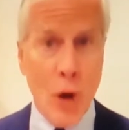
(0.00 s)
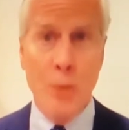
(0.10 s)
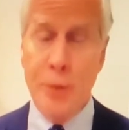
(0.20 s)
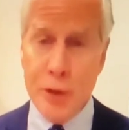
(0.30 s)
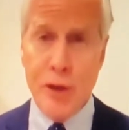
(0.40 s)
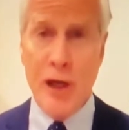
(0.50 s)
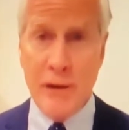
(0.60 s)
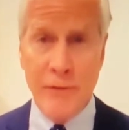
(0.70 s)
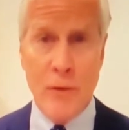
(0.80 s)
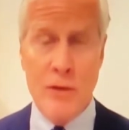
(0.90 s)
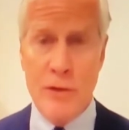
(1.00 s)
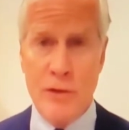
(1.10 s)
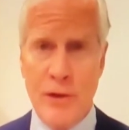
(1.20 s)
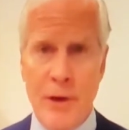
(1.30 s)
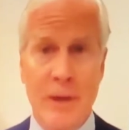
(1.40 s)
Don't push any
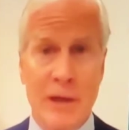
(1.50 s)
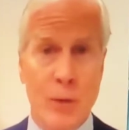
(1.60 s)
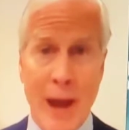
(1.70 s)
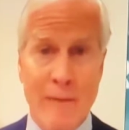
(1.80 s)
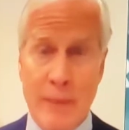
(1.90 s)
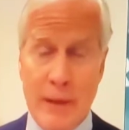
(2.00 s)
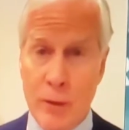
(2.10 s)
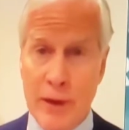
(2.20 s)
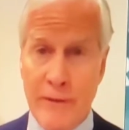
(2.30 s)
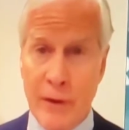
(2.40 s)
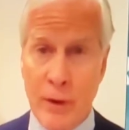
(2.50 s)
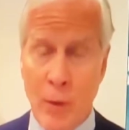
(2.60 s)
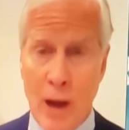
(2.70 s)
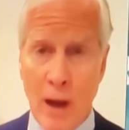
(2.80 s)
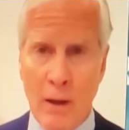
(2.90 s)
forces in there because we haven't been doing it
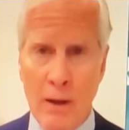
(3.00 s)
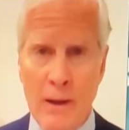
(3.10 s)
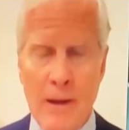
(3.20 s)
very well.